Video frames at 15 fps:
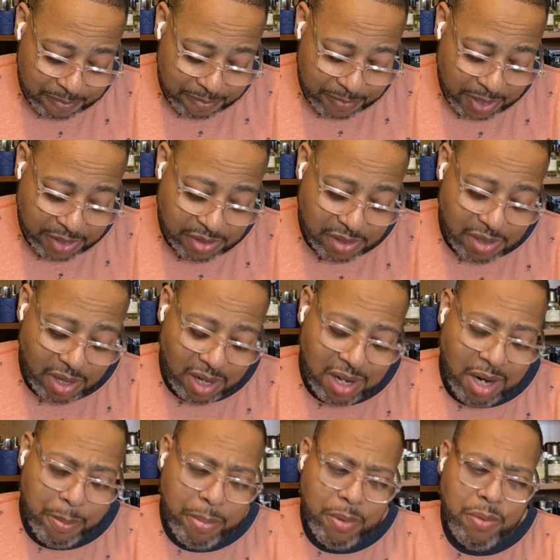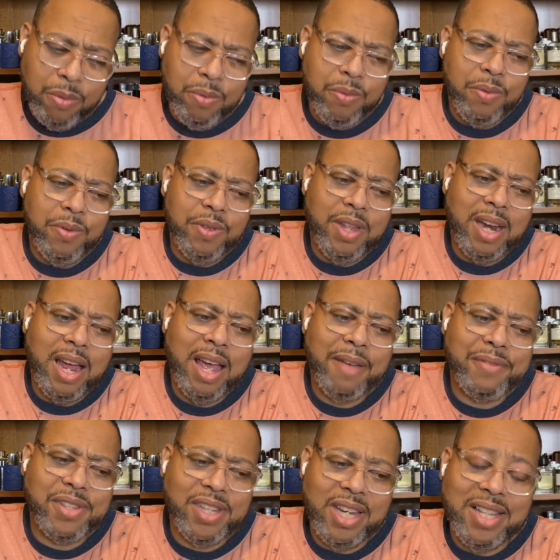There's a couple that I
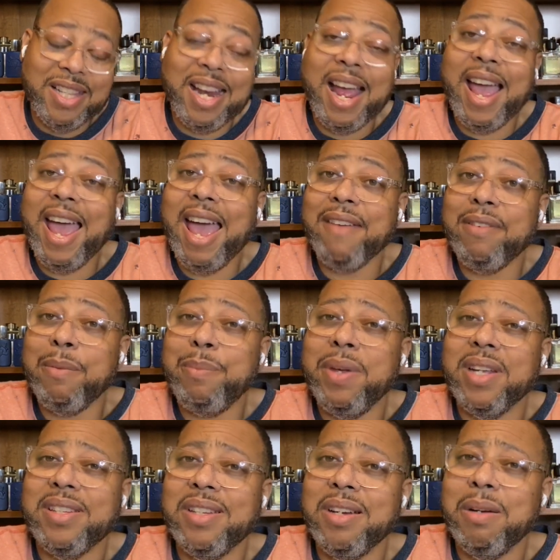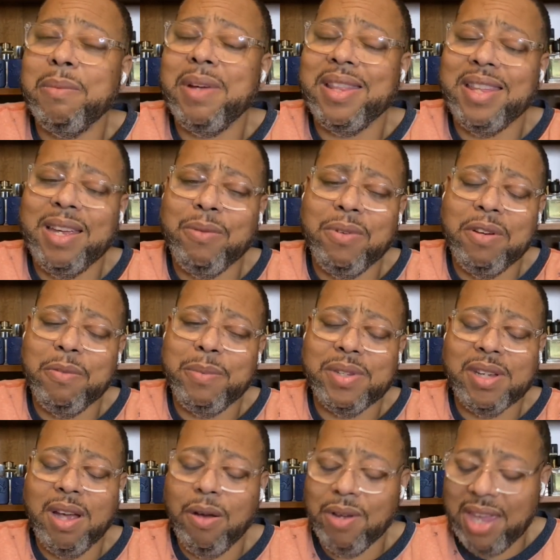have seen that I haven't picked up. I think one of them is
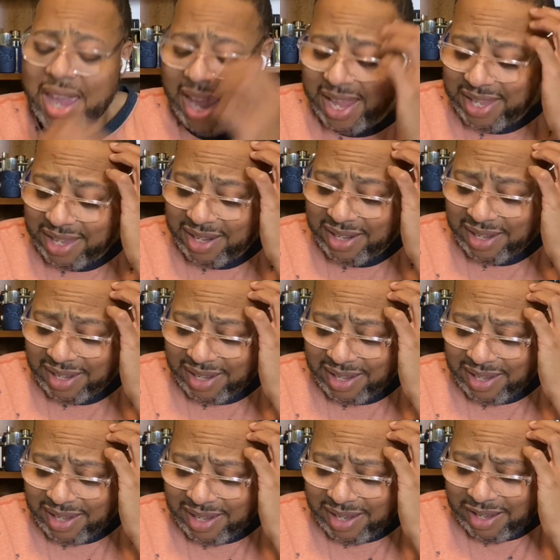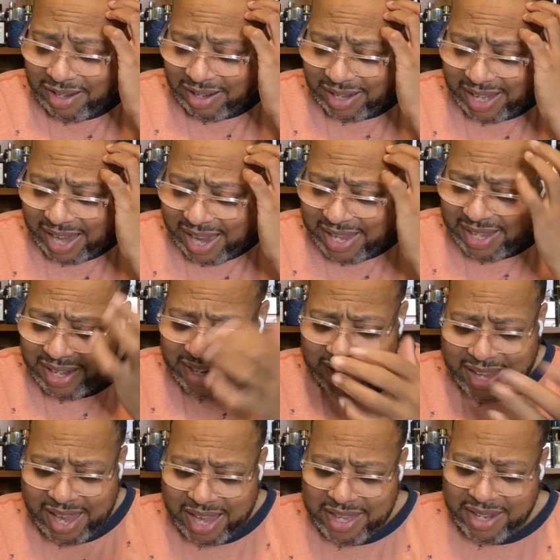called Canyon. A Canyon and
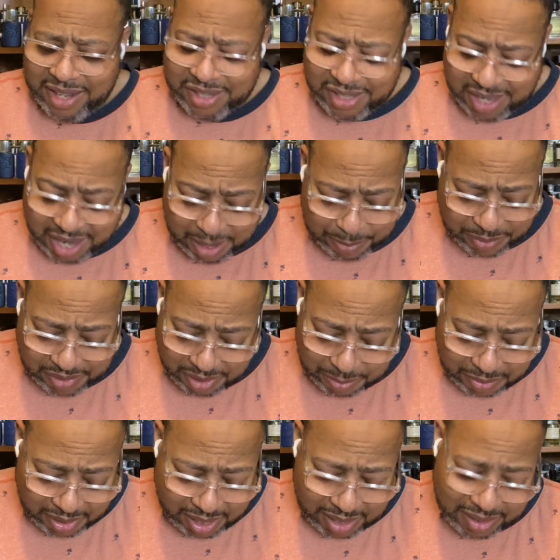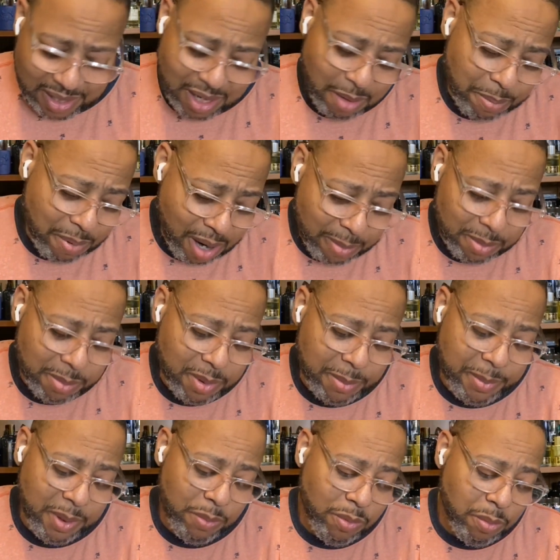Canyon Escape or something like that. I
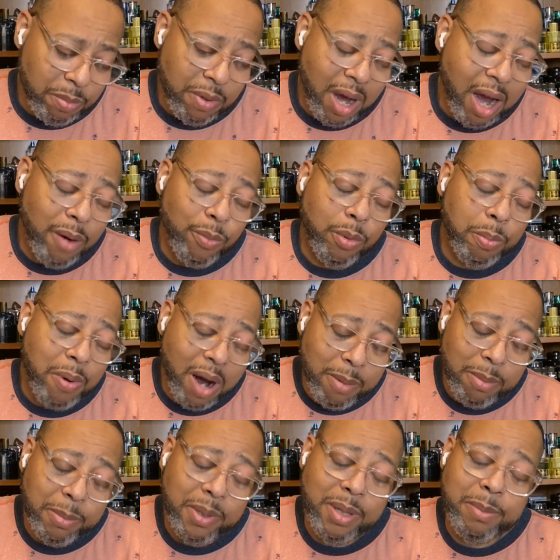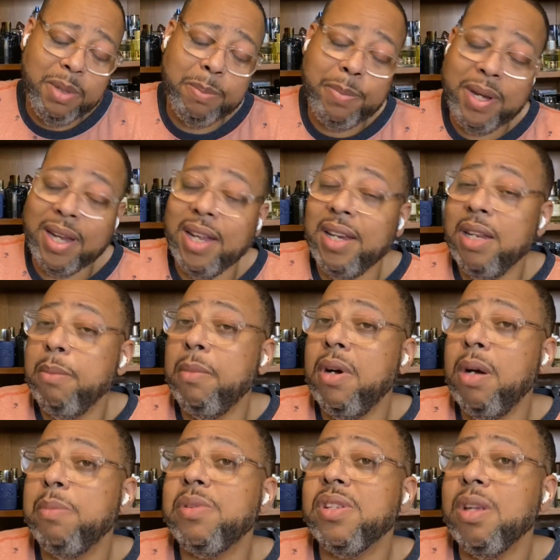will probably be picking them
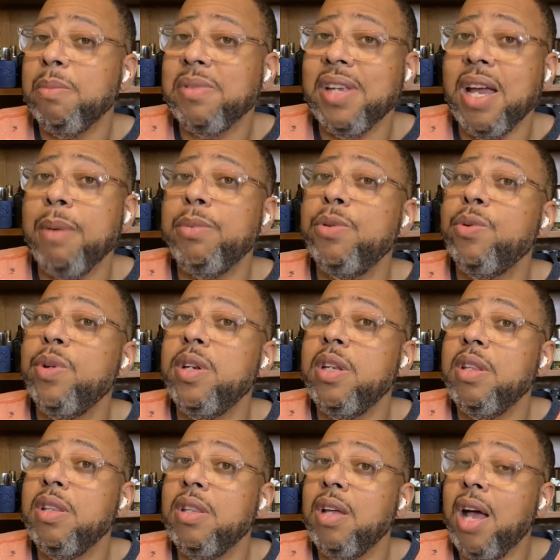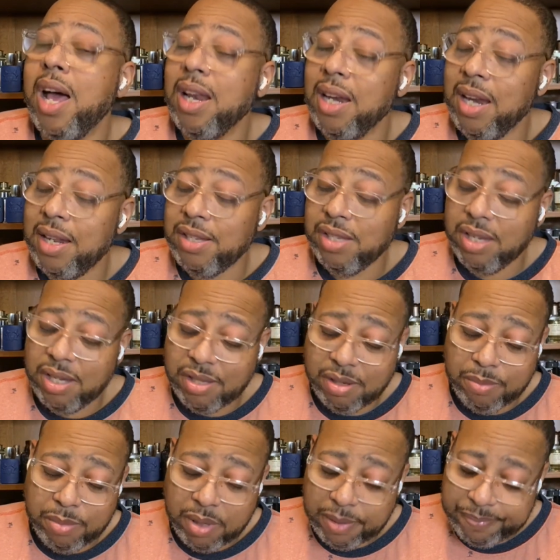up sometime during the holiday season.
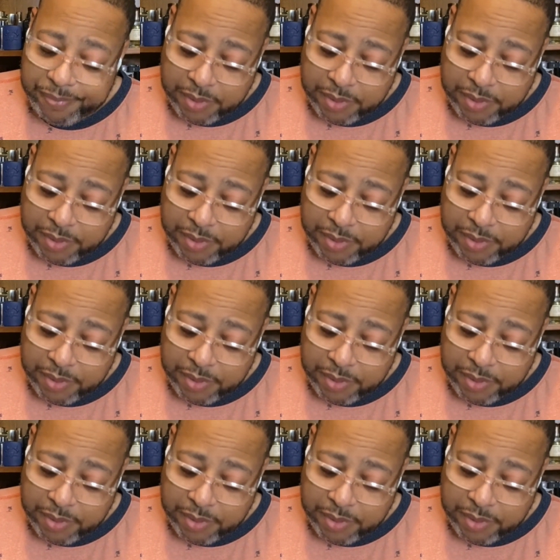But